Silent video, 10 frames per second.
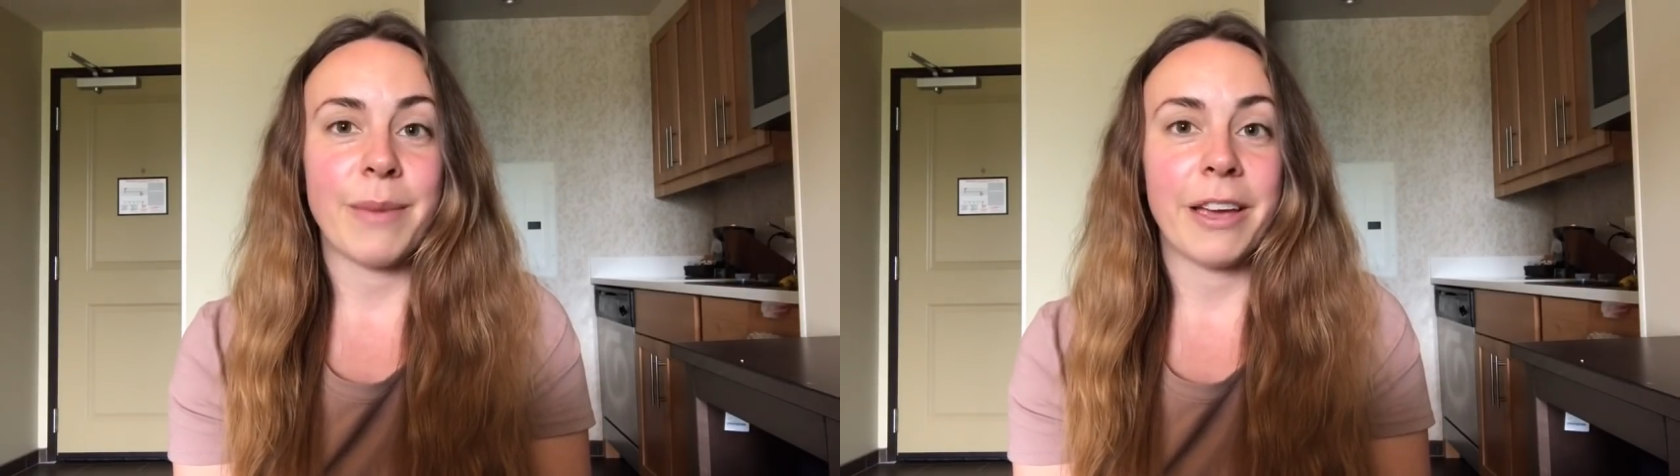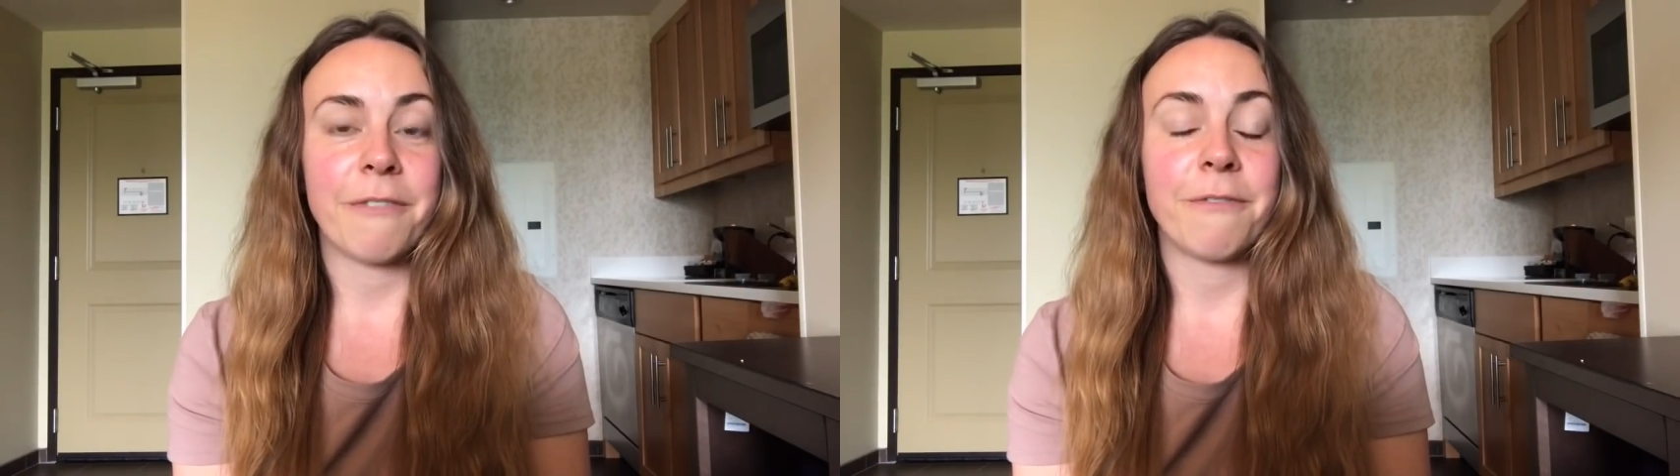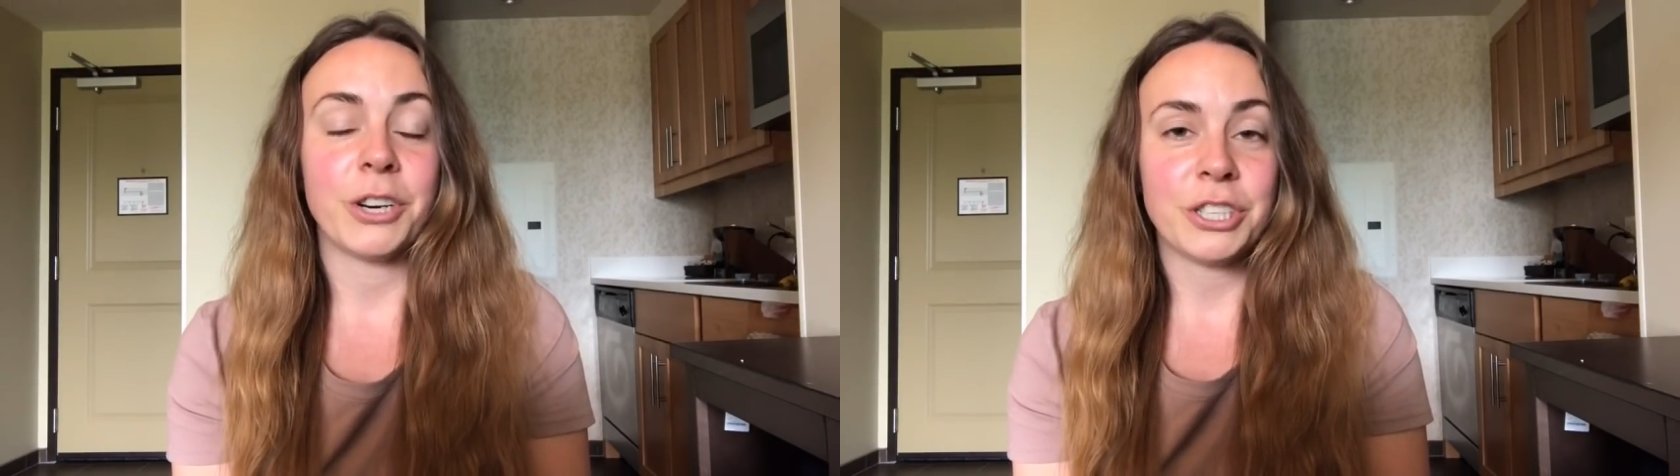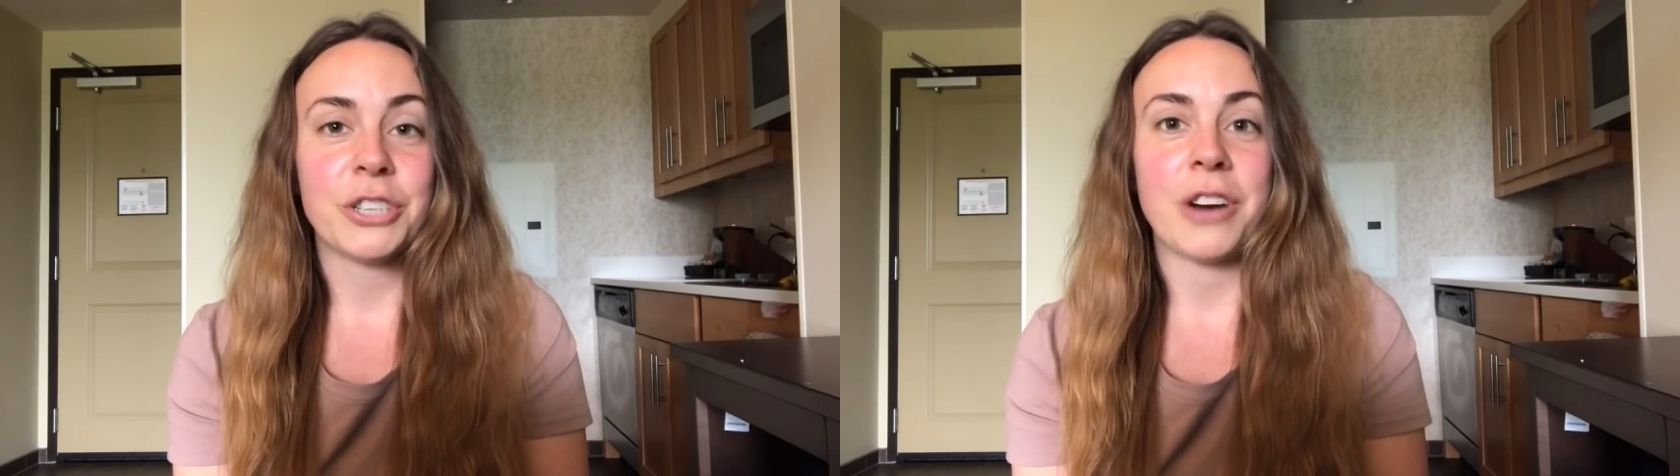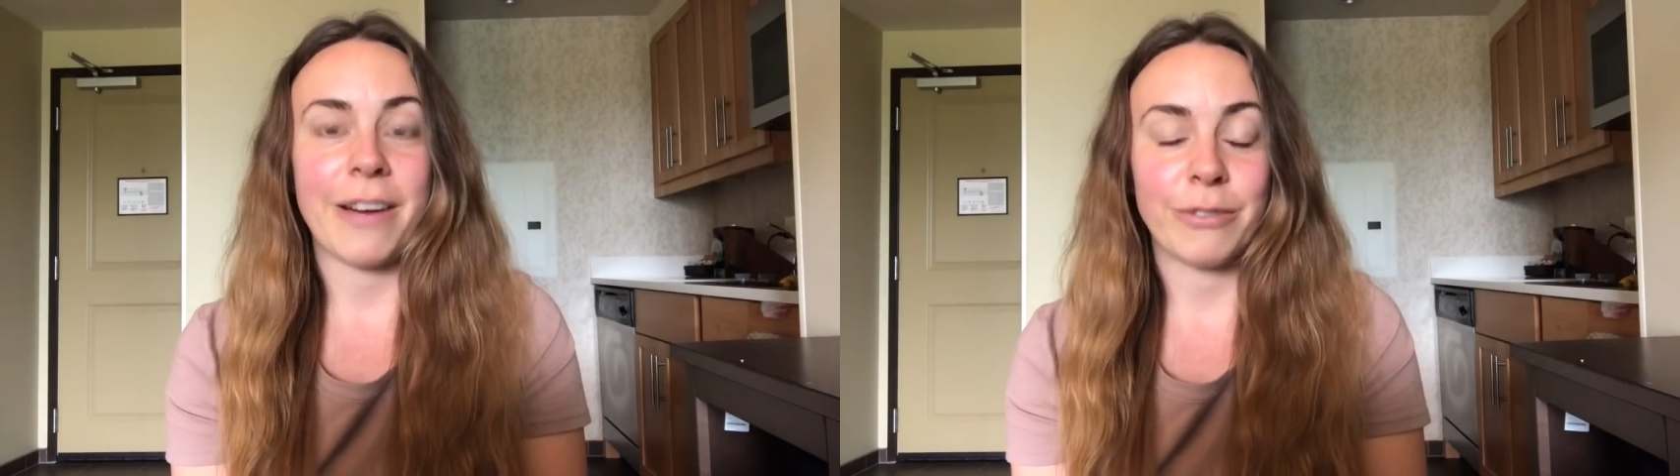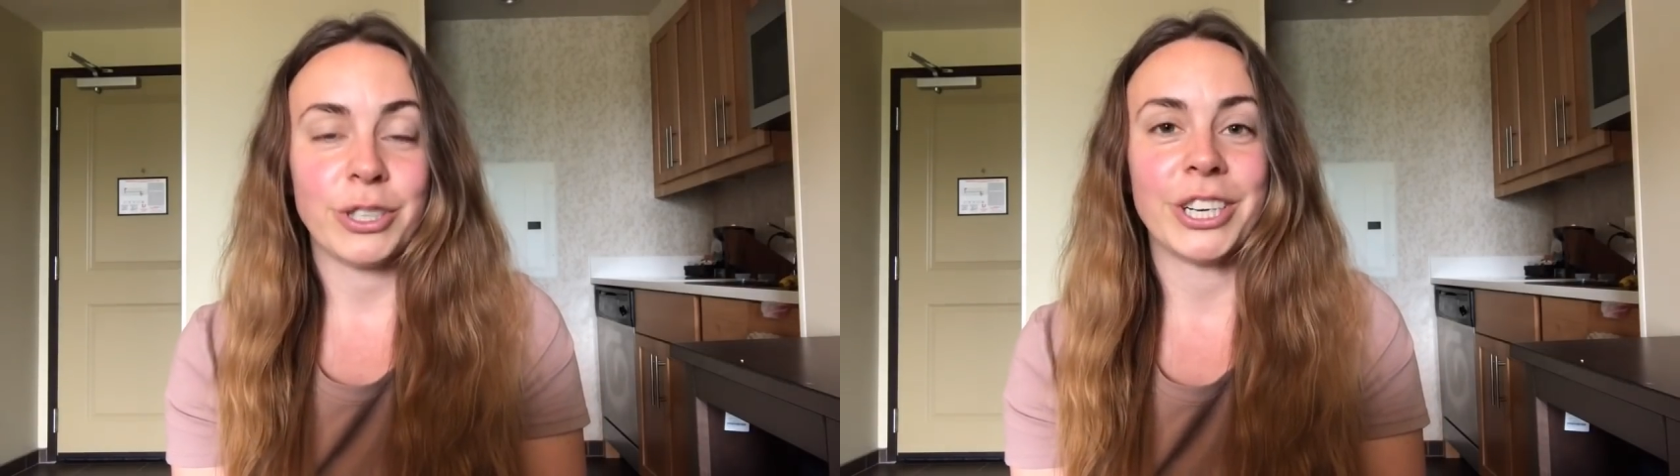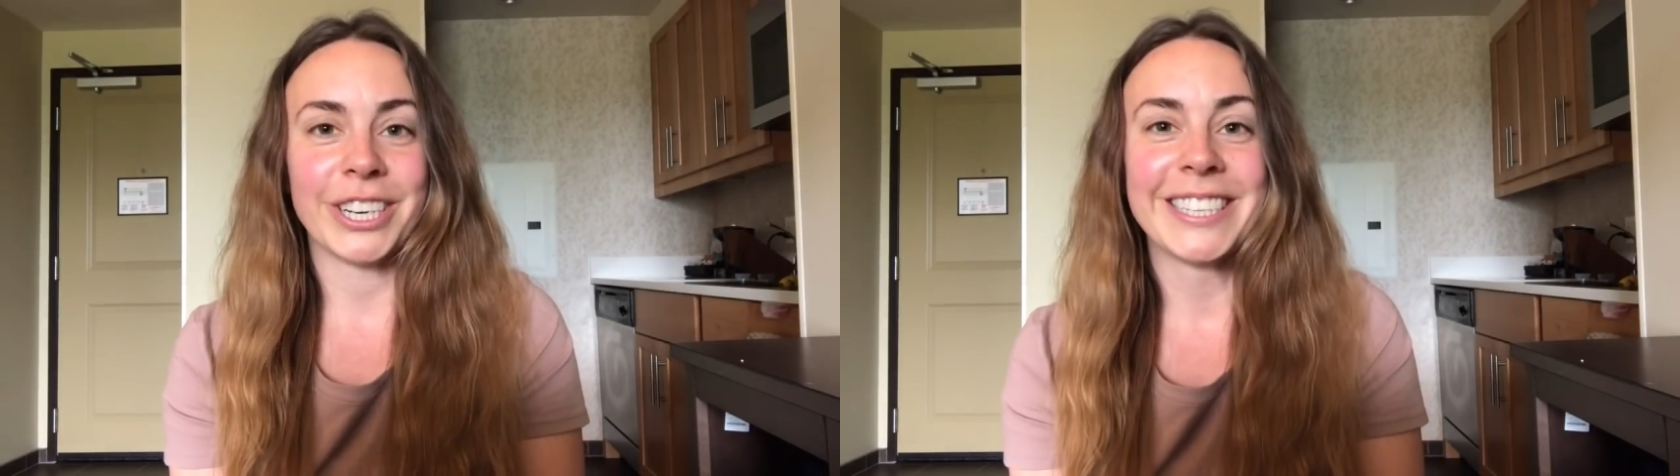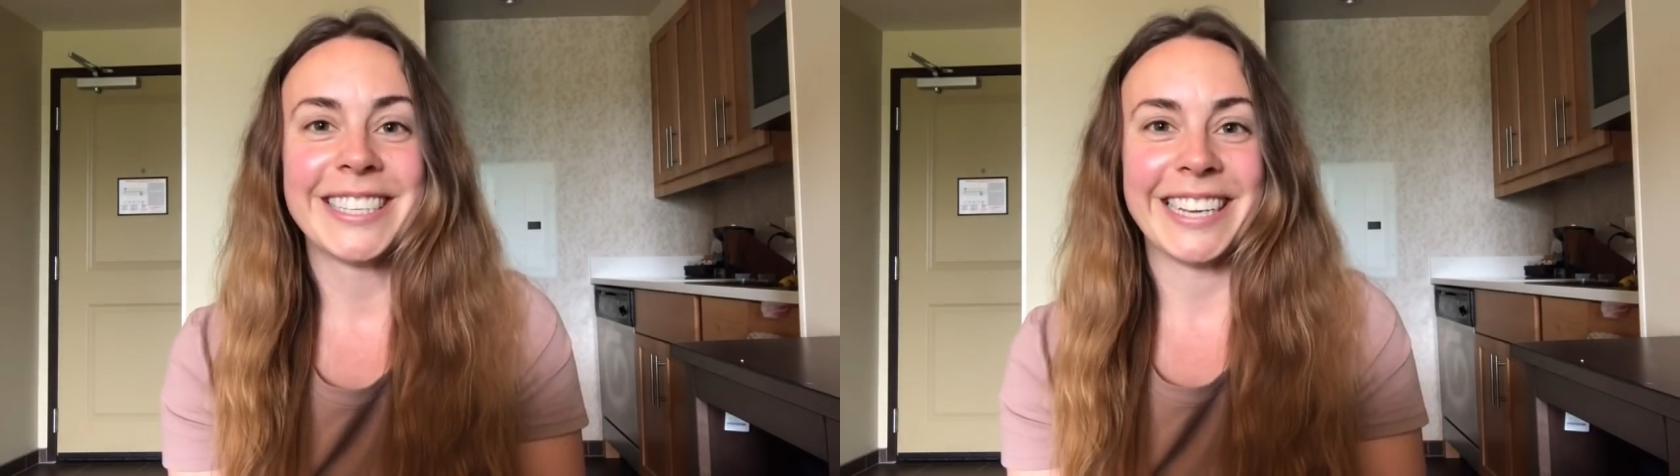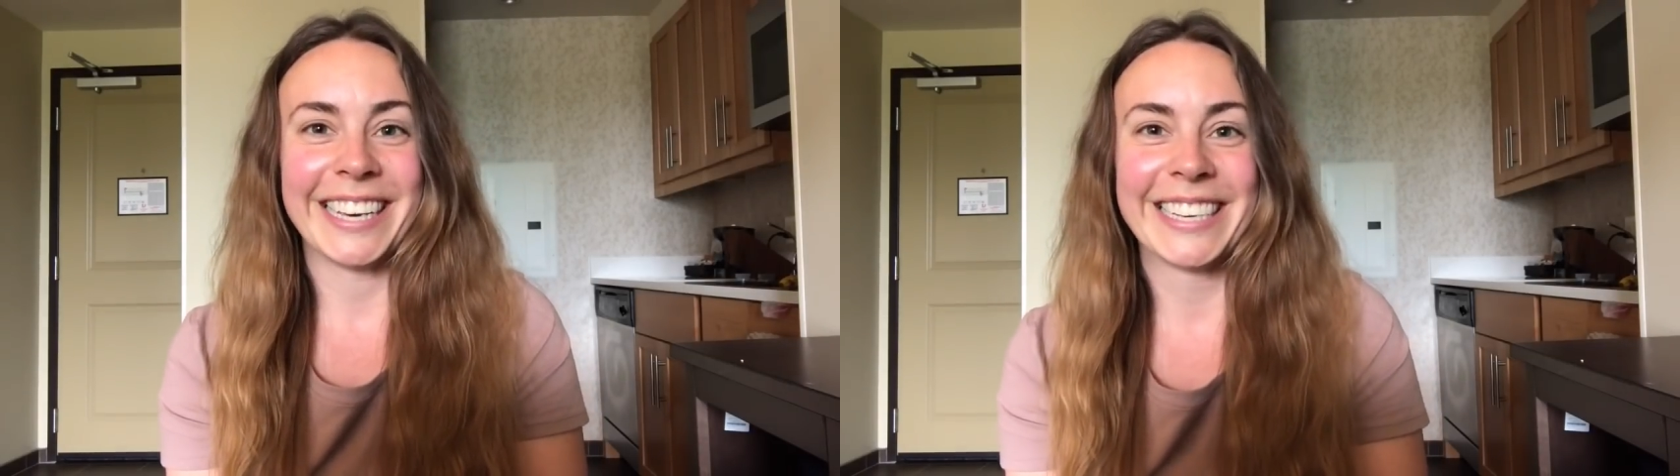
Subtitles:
my first travel nursing